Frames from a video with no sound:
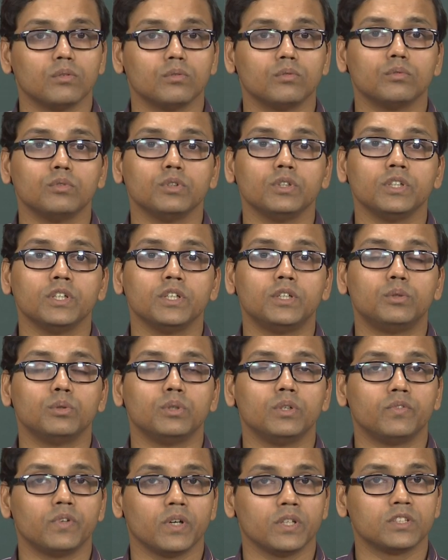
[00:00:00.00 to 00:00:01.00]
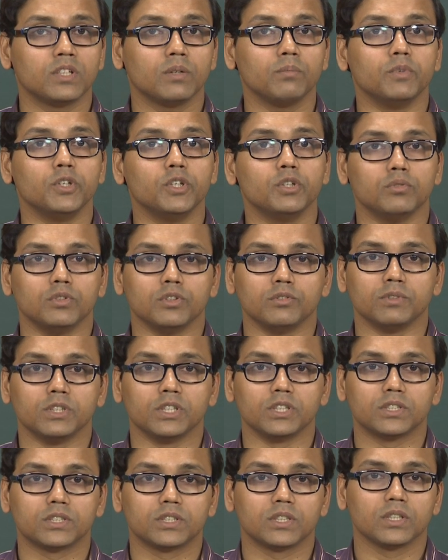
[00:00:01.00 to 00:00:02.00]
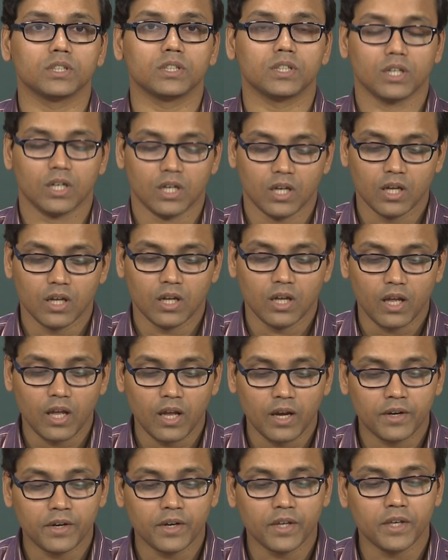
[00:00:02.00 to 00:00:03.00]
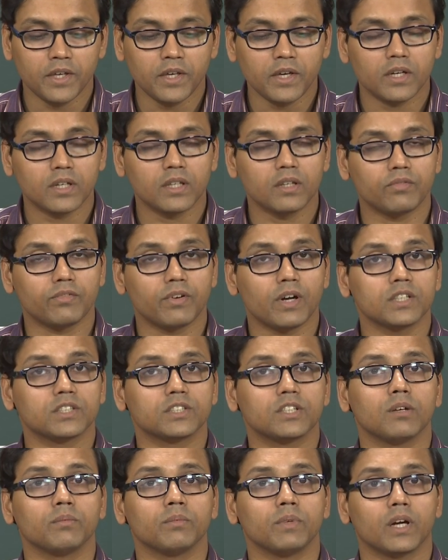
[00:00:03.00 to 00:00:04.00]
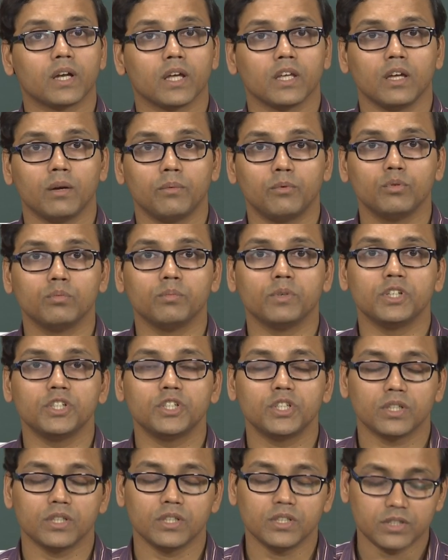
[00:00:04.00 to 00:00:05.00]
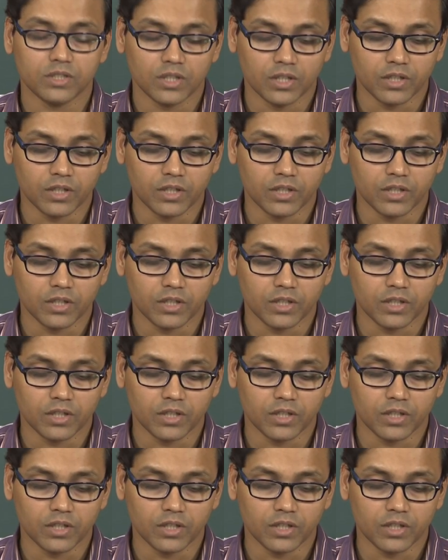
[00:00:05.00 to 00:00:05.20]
we need to define some new units. And here the first term that I have to mention is